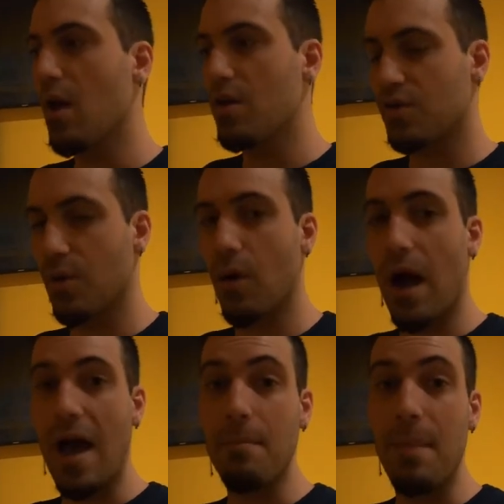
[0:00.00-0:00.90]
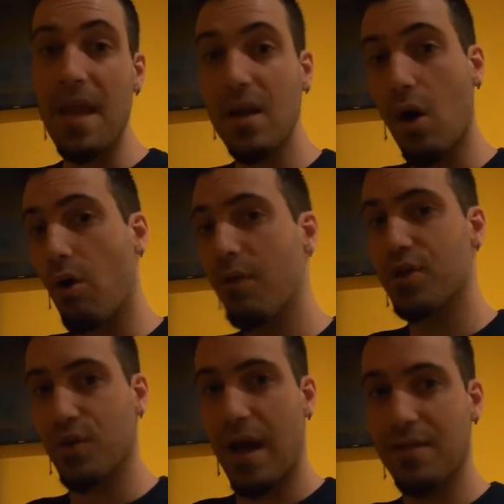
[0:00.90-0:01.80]
So I made all the
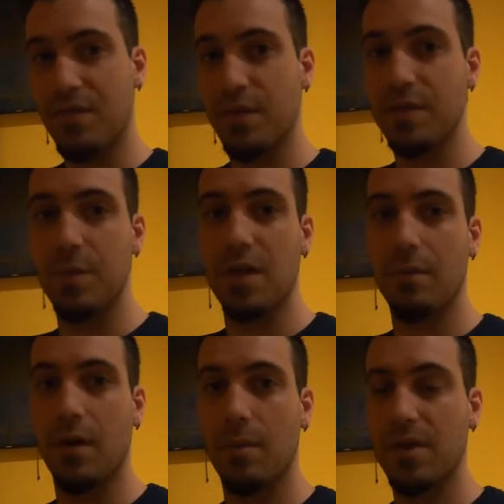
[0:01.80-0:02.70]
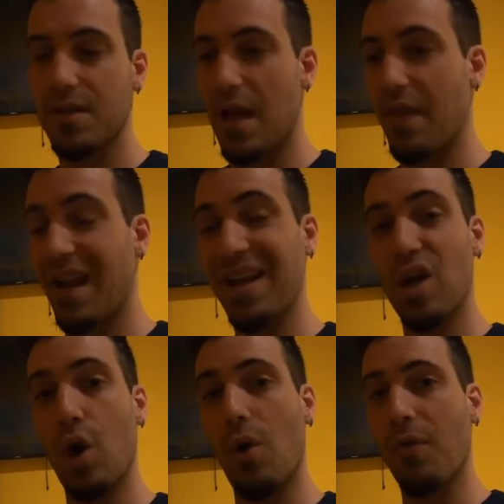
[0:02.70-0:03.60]
drafts for these Beanie Babies, and then I
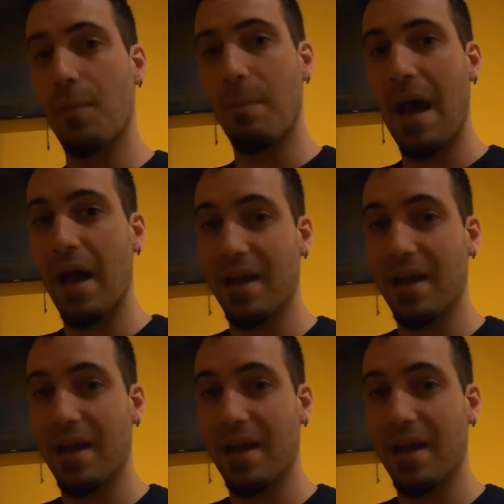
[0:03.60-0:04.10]
called them back.